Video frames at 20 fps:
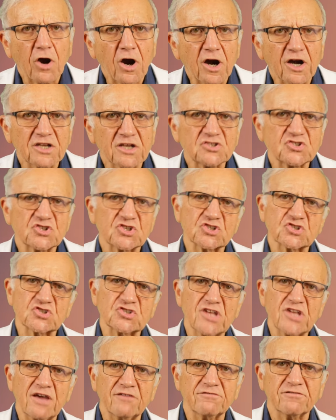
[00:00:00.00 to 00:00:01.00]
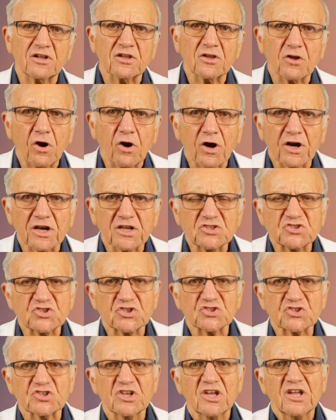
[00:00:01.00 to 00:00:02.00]
oranges, navel
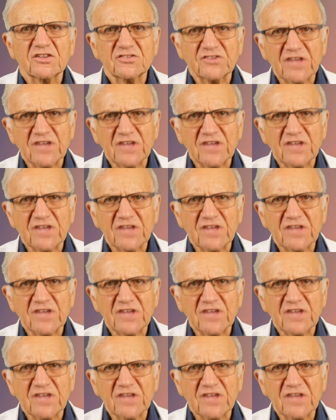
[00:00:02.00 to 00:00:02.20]
oranges,